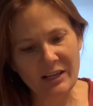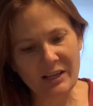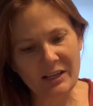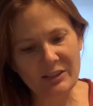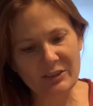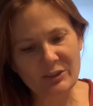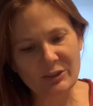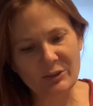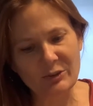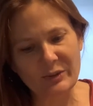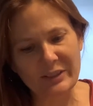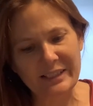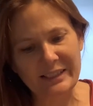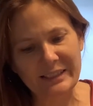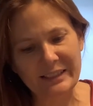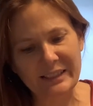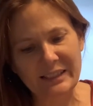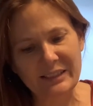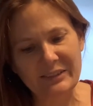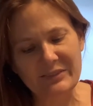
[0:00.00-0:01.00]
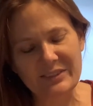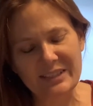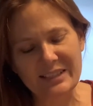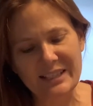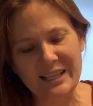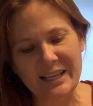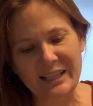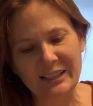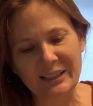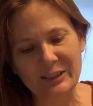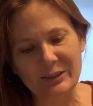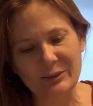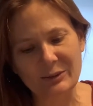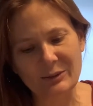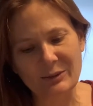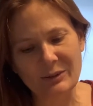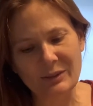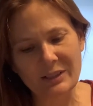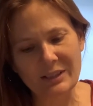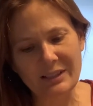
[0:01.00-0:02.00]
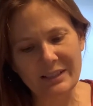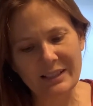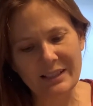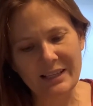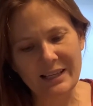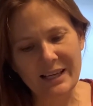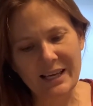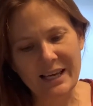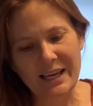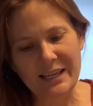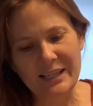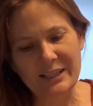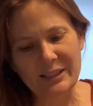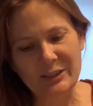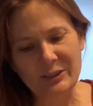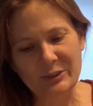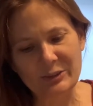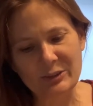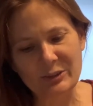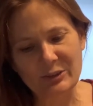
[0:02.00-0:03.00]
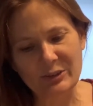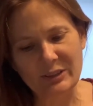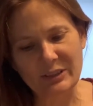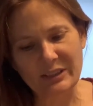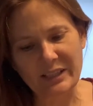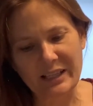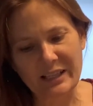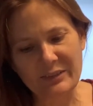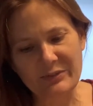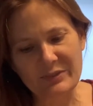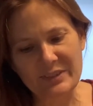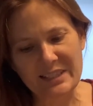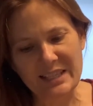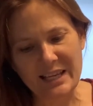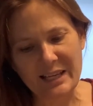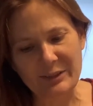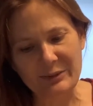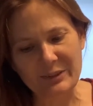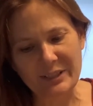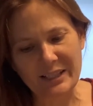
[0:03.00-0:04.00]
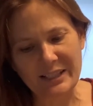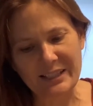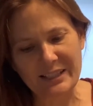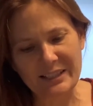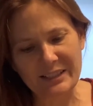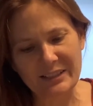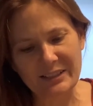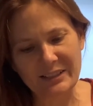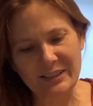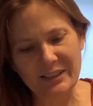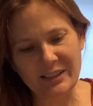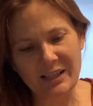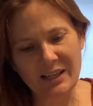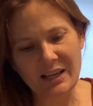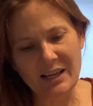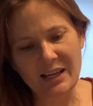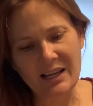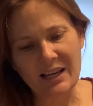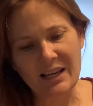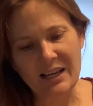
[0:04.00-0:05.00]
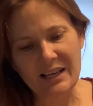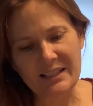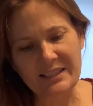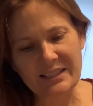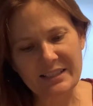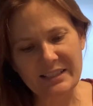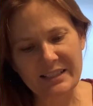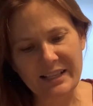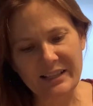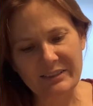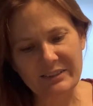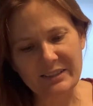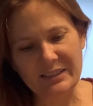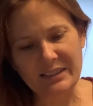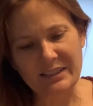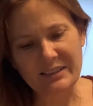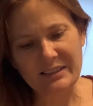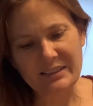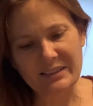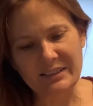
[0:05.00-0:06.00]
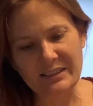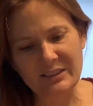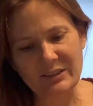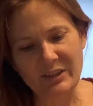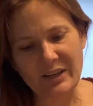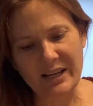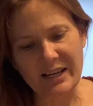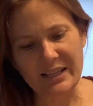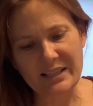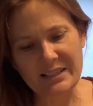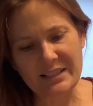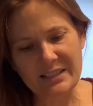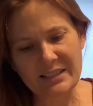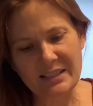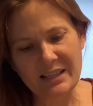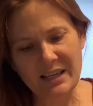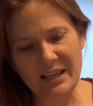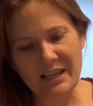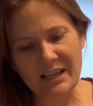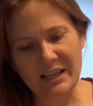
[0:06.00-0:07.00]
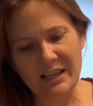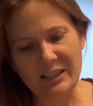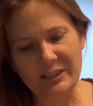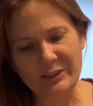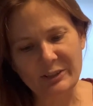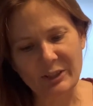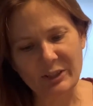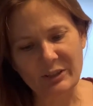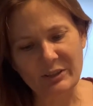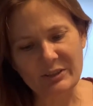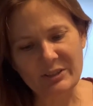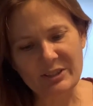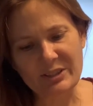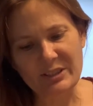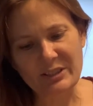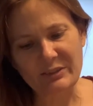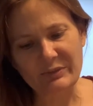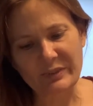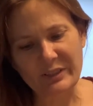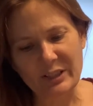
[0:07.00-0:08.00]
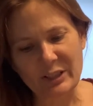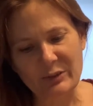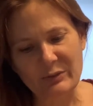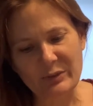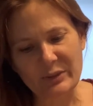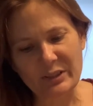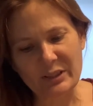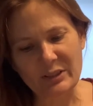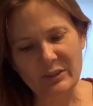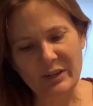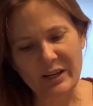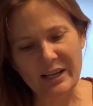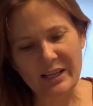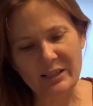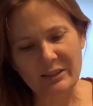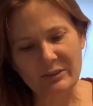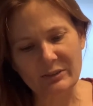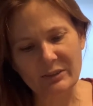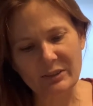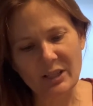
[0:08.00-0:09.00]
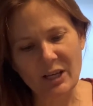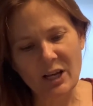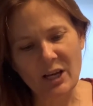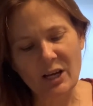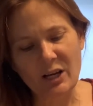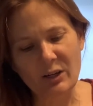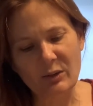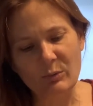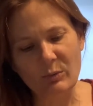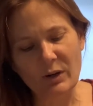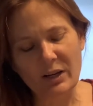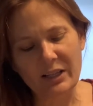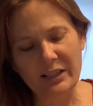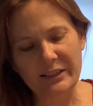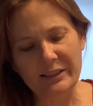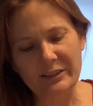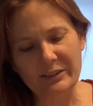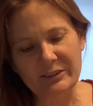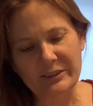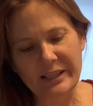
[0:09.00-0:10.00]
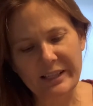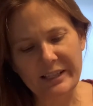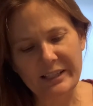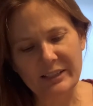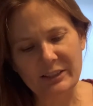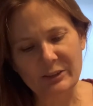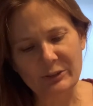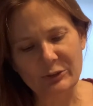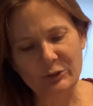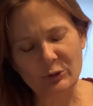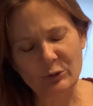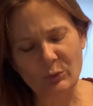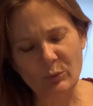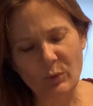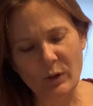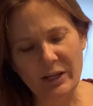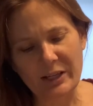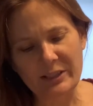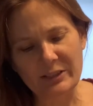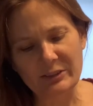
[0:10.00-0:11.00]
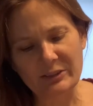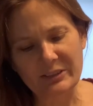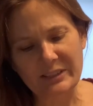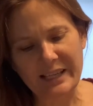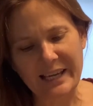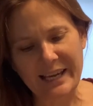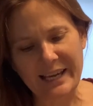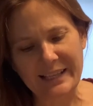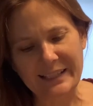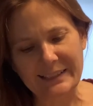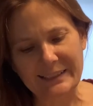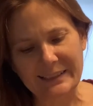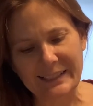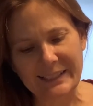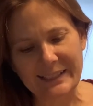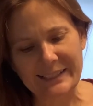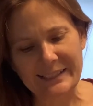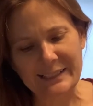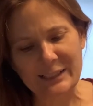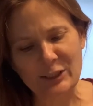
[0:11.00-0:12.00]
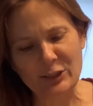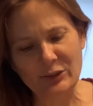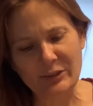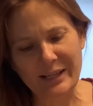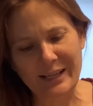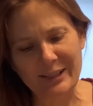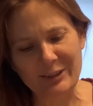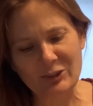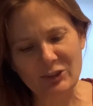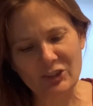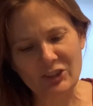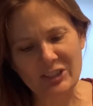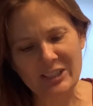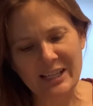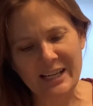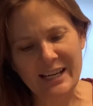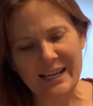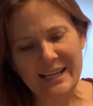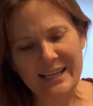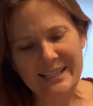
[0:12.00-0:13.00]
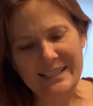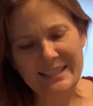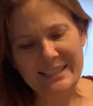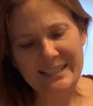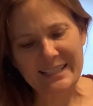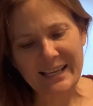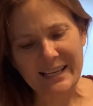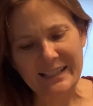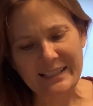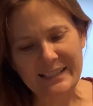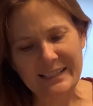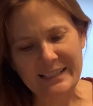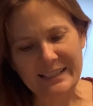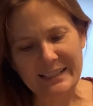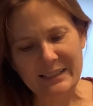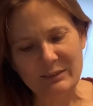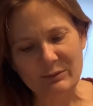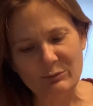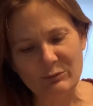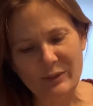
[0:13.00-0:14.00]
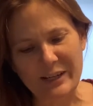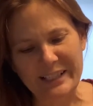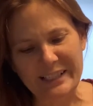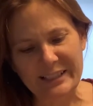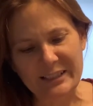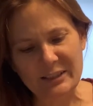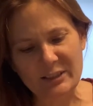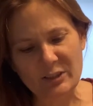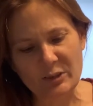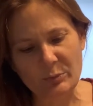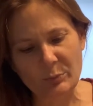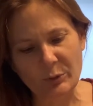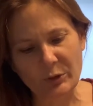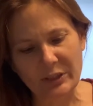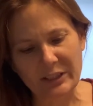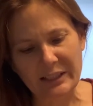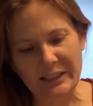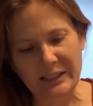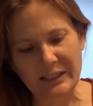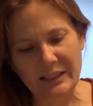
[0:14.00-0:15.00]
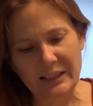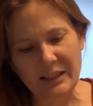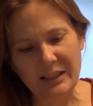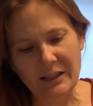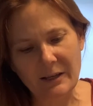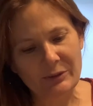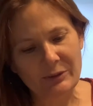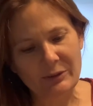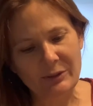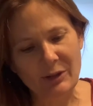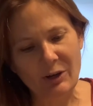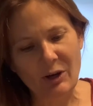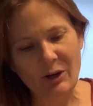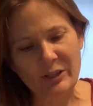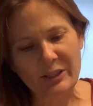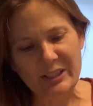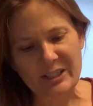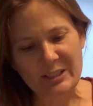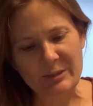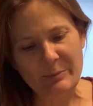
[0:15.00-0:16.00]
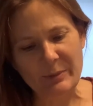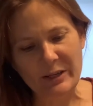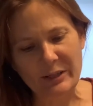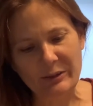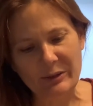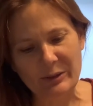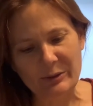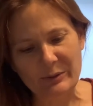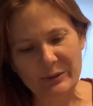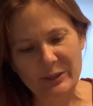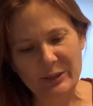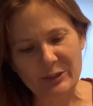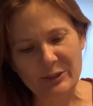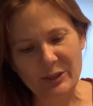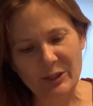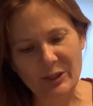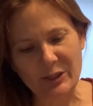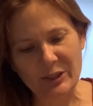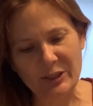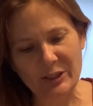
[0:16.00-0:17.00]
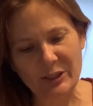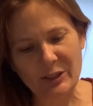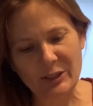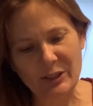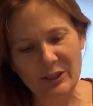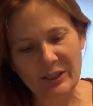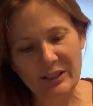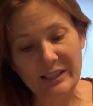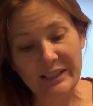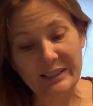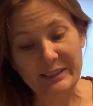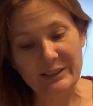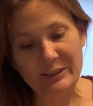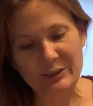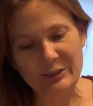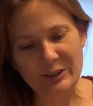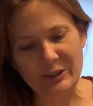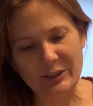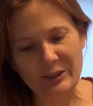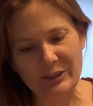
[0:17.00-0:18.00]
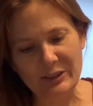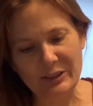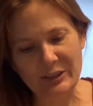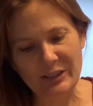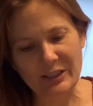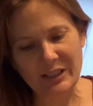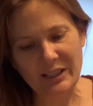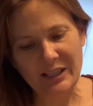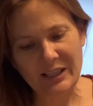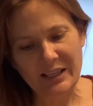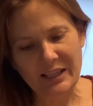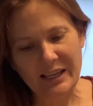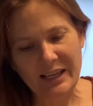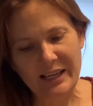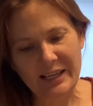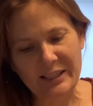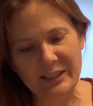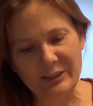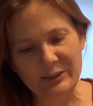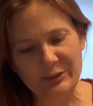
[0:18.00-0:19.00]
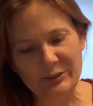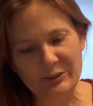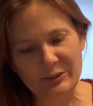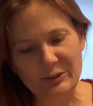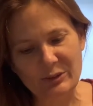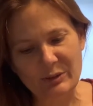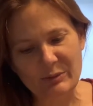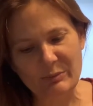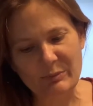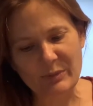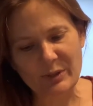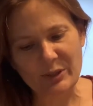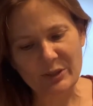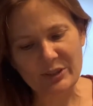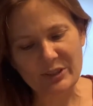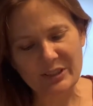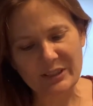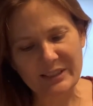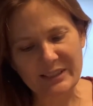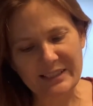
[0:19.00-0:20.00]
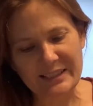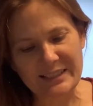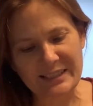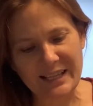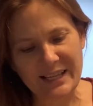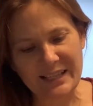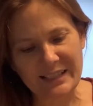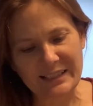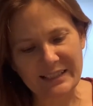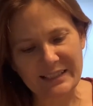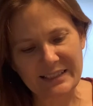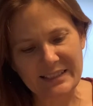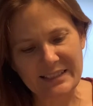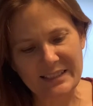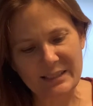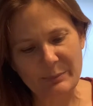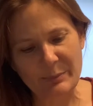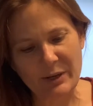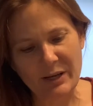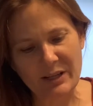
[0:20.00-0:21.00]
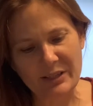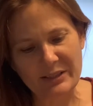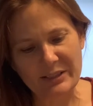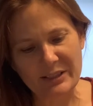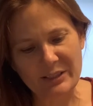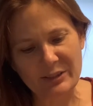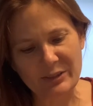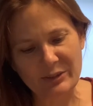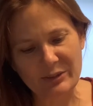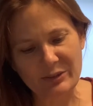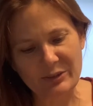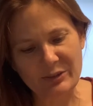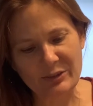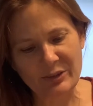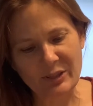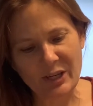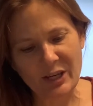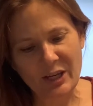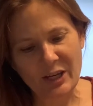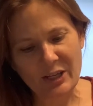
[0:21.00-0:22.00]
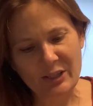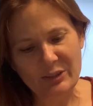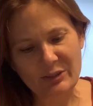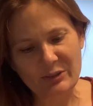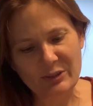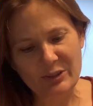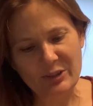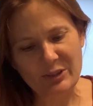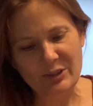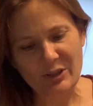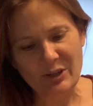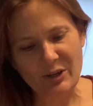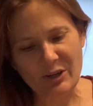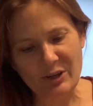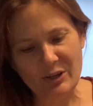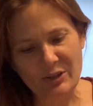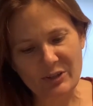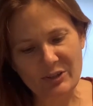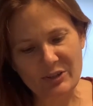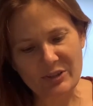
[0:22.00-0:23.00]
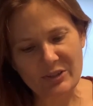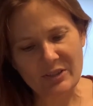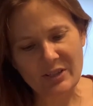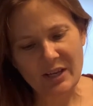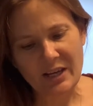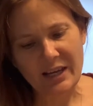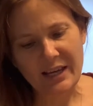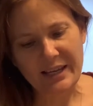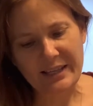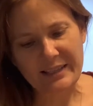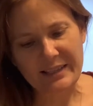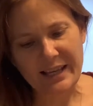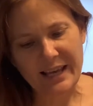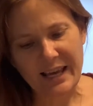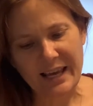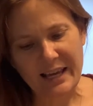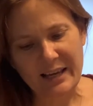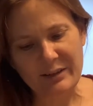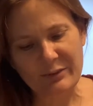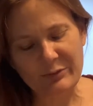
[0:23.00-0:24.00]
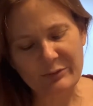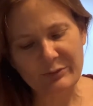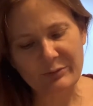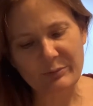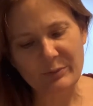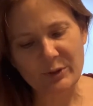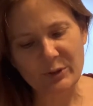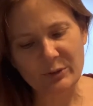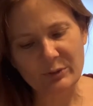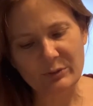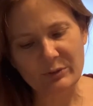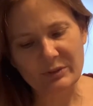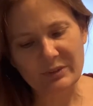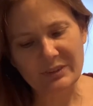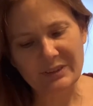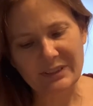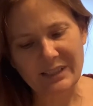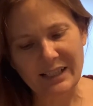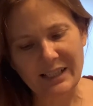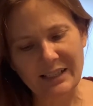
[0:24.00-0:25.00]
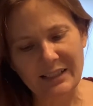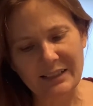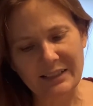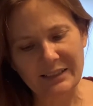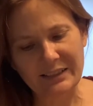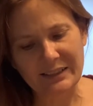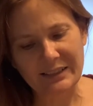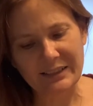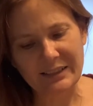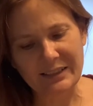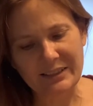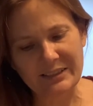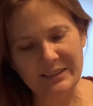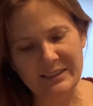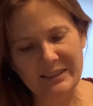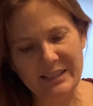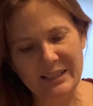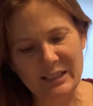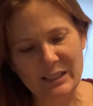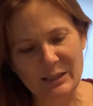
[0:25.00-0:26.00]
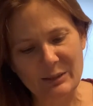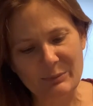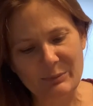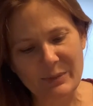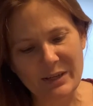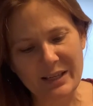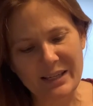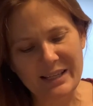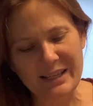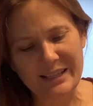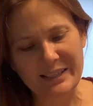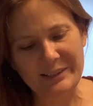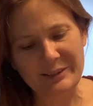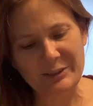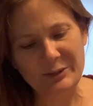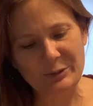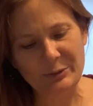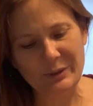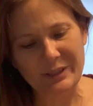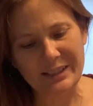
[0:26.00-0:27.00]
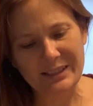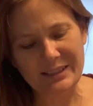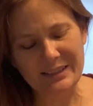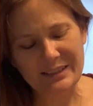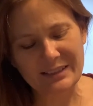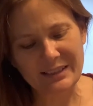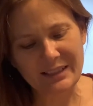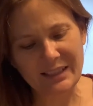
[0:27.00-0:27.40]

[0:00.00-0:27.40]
to green leaves and yellow. Hail to the life sound I hear, a snout against the grass, a dog sniffing over the ground, a wild hail to the wild cat lying crouched, sighting and ready to spring, on a sparrow in the dark, in the dark. Hail to the merciless silence upon the earth, to the stars and the half-moon, aye, to them and to it.